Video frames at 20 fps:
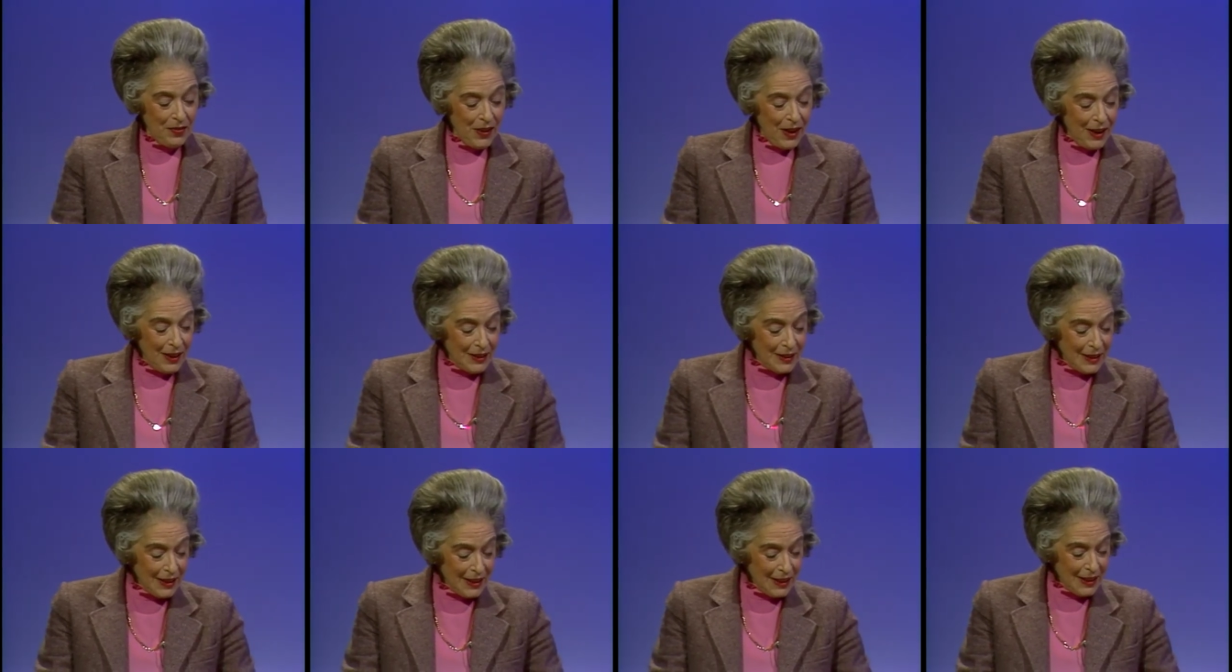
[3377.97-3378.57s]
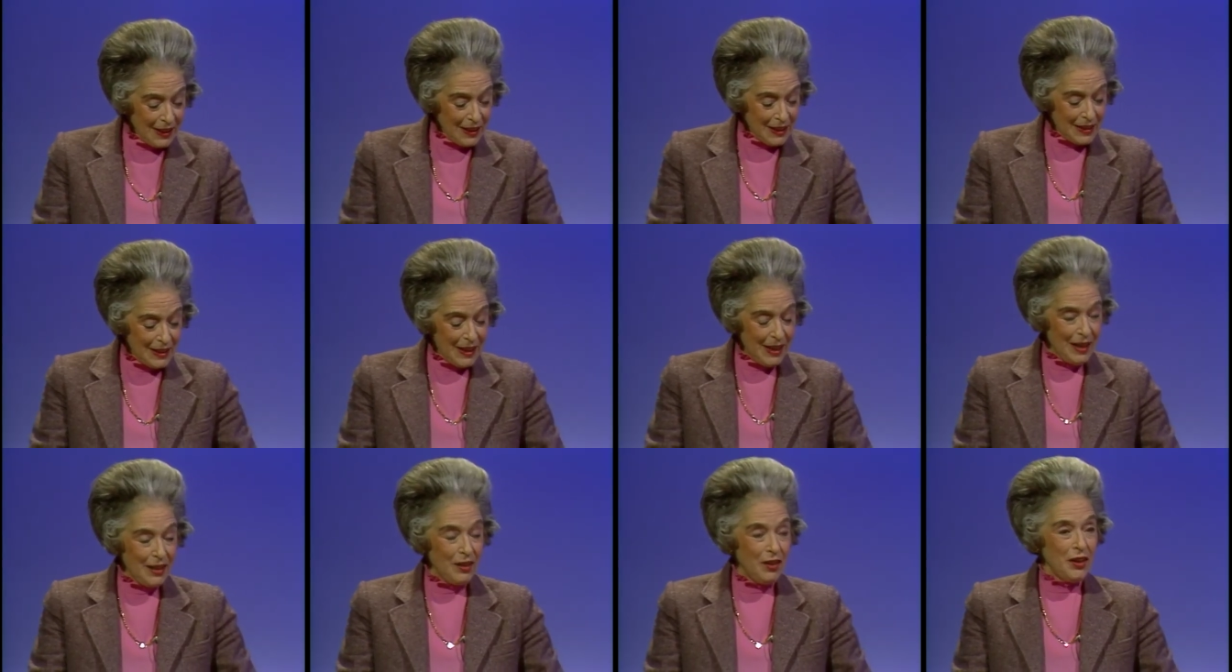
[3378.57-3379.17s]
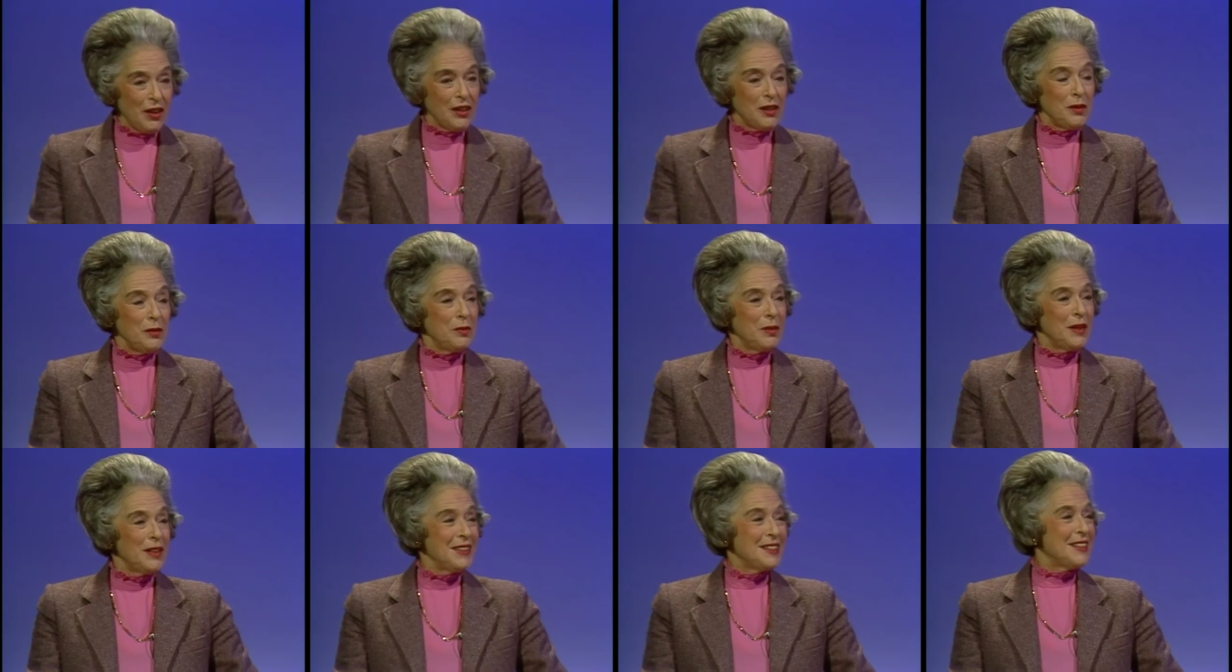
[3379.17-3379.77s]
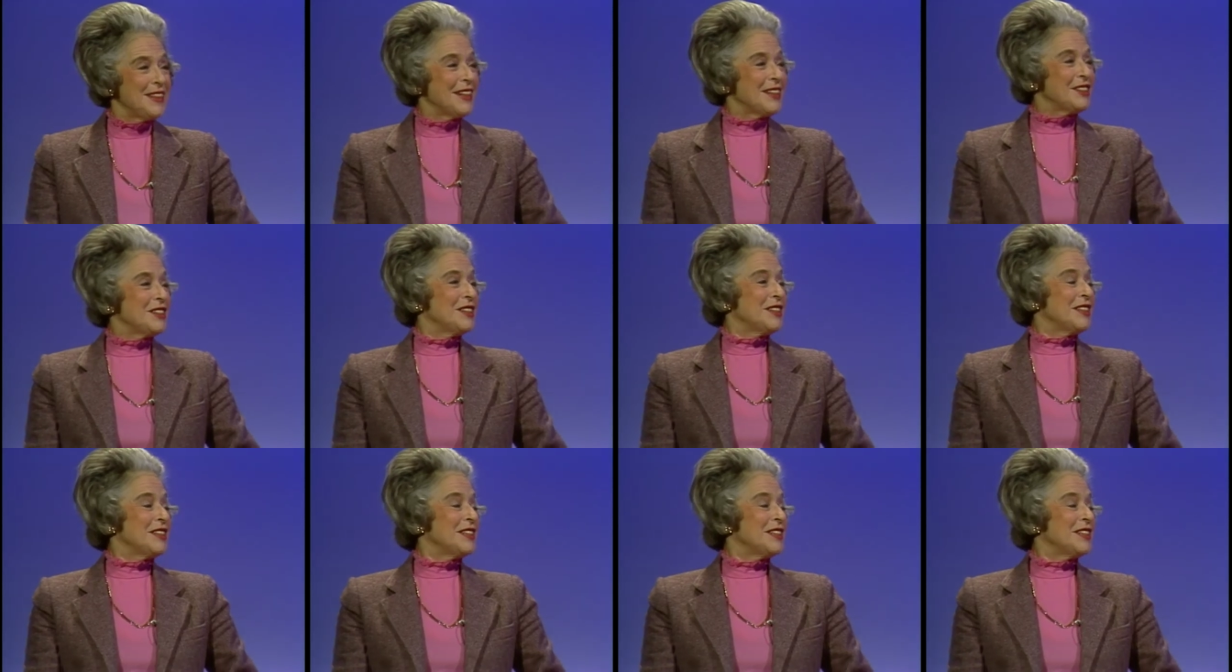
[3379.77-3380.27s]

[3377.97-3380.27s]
fact is that Article well, they, 1, Section